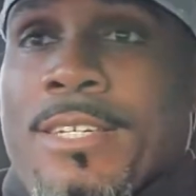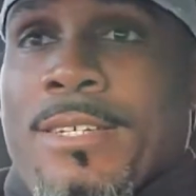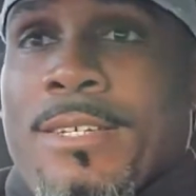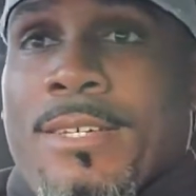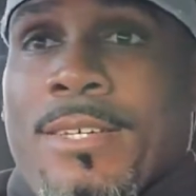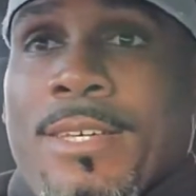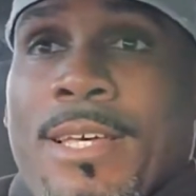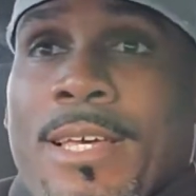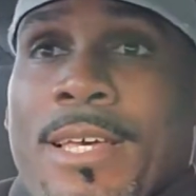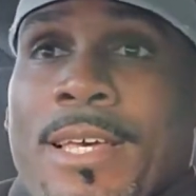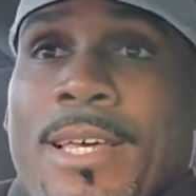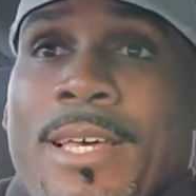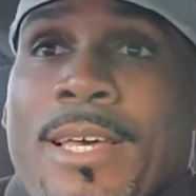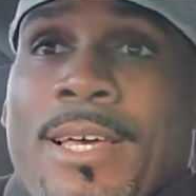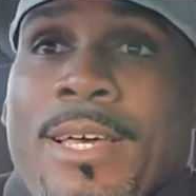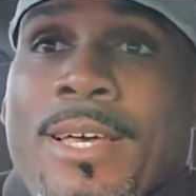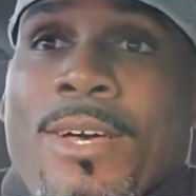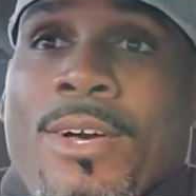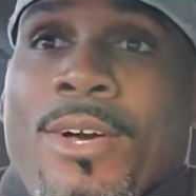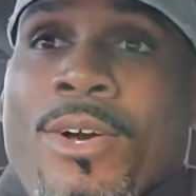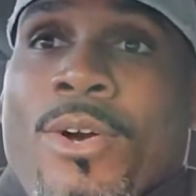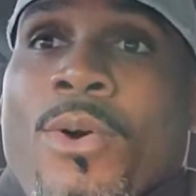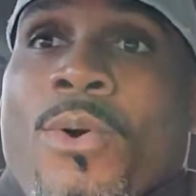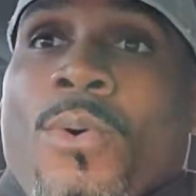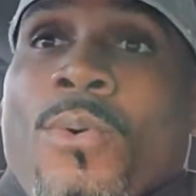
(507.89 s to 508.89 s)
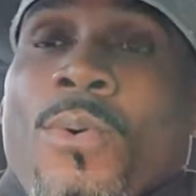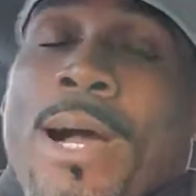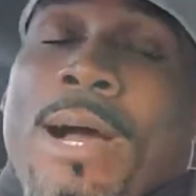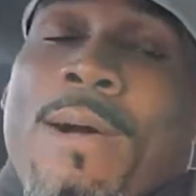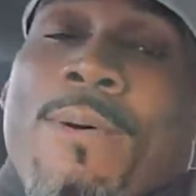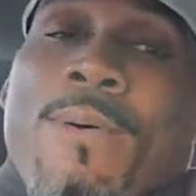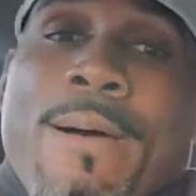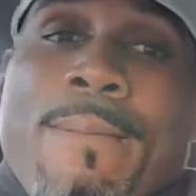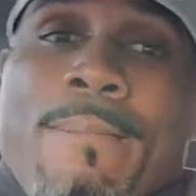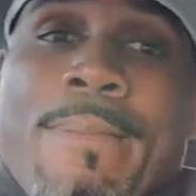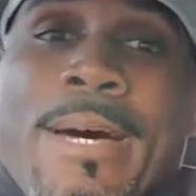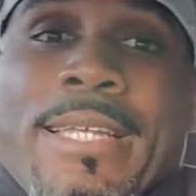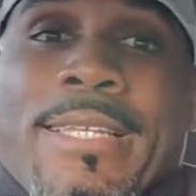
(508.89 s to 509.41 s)
Well,
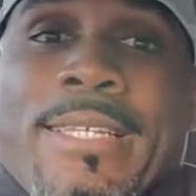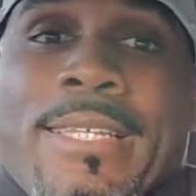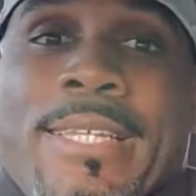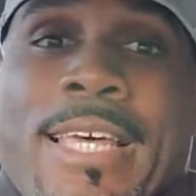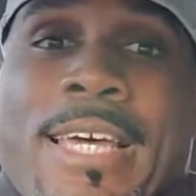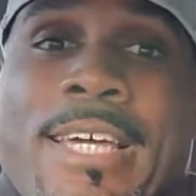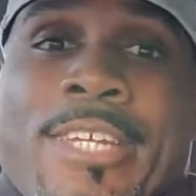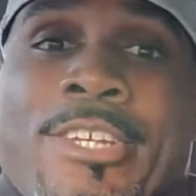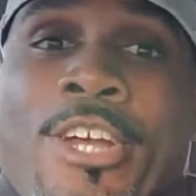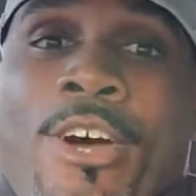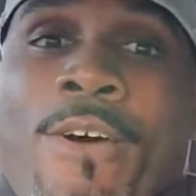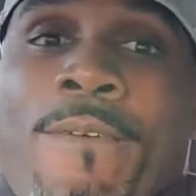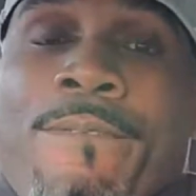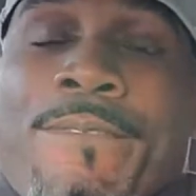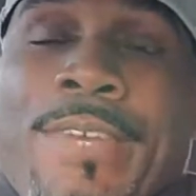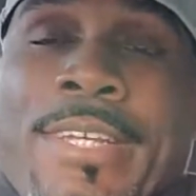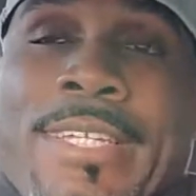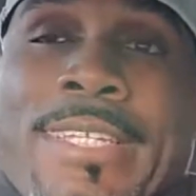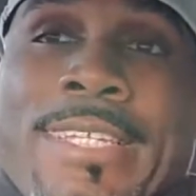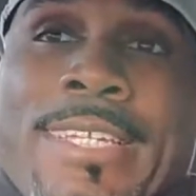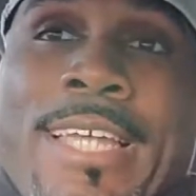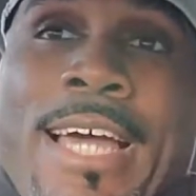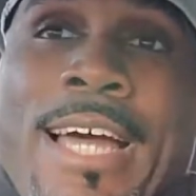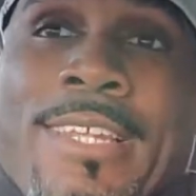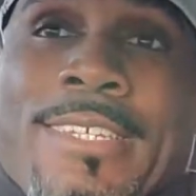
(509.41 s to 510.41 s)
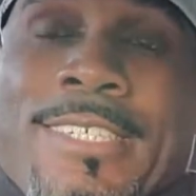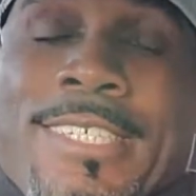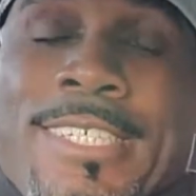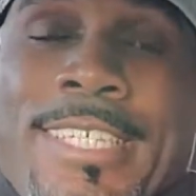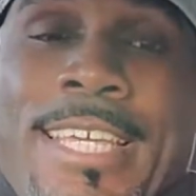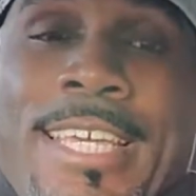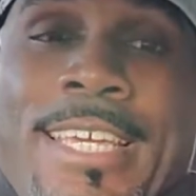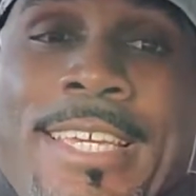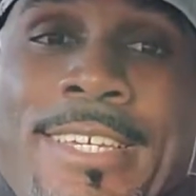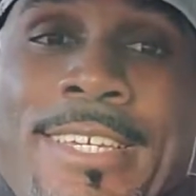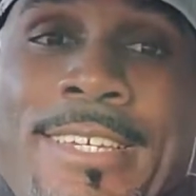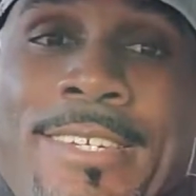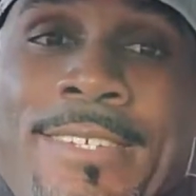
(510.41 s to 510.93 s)
I wasn't about to let no $50
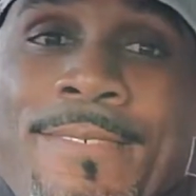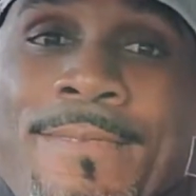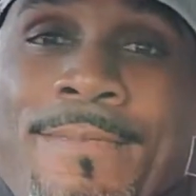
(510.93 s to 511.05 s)
steak